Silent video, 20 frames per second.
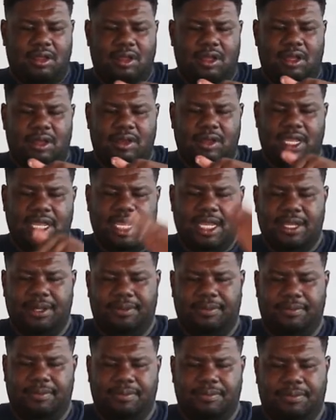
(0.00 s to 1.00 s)
Okay,
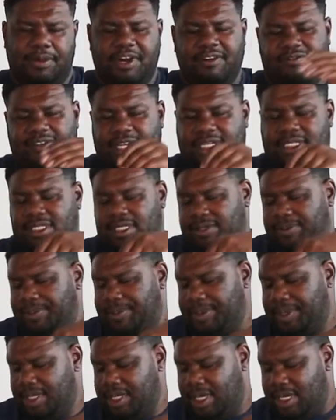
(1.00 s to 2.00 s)
perfect.
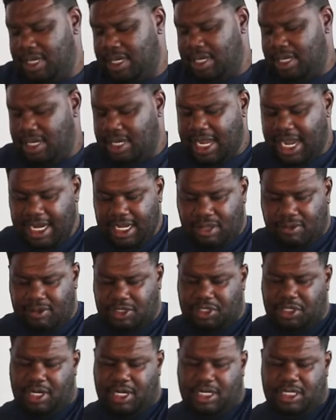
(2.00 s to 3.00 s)
Next,
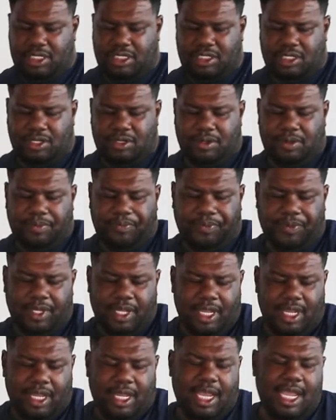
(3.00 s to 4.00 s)
what you're going to do
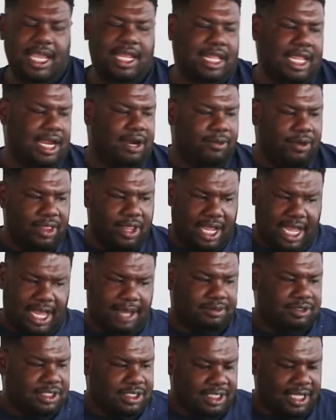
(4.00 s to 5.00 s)
is here where the
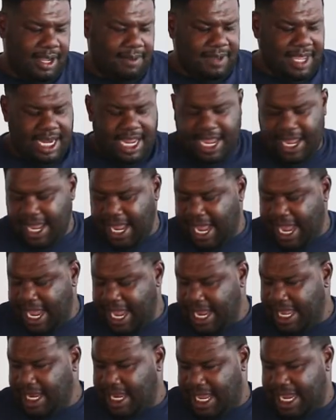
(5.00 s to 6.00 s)
options come in at.
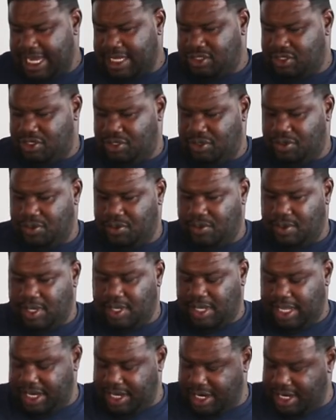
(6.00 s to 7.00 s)
I like to
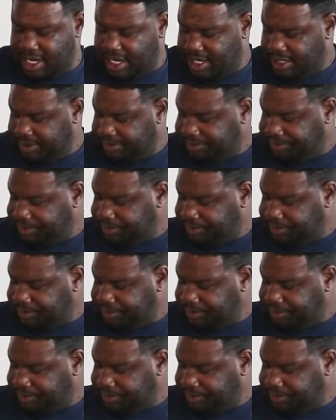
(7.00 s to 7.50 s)
glitter